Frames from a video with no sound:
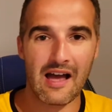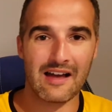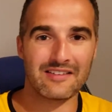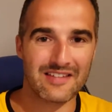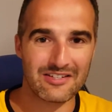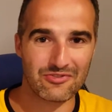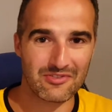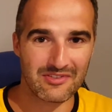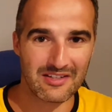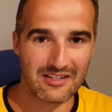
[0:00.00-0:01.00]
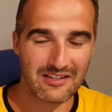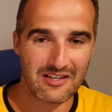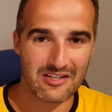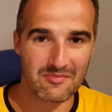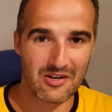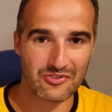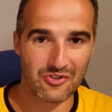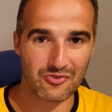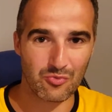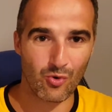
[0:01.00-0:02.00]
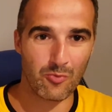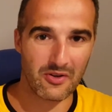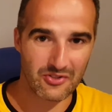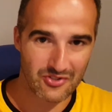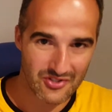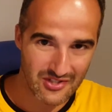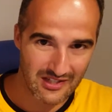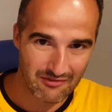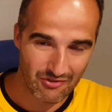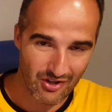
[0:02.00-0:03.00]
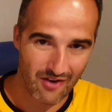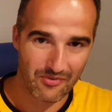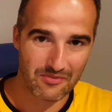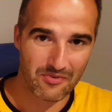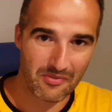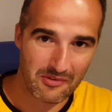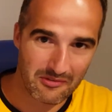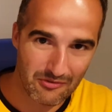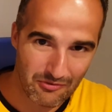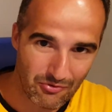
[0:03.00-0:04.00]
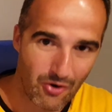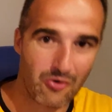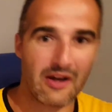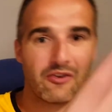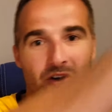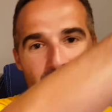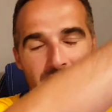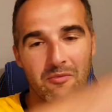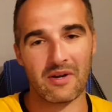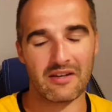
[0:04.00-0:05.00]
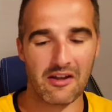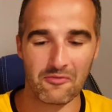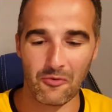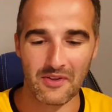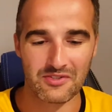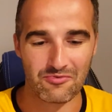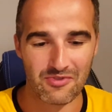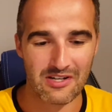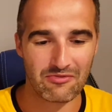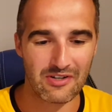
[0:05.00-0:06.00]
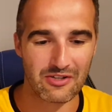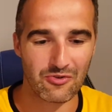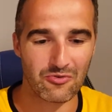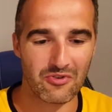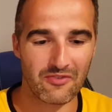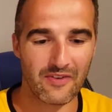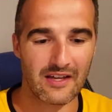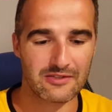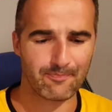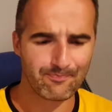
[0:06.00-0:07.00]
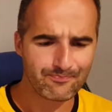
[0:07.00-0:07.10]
and enter in the command to go to warp, and you just see it recovering from the roll, and off it went. I thought that's a really, really cool effect.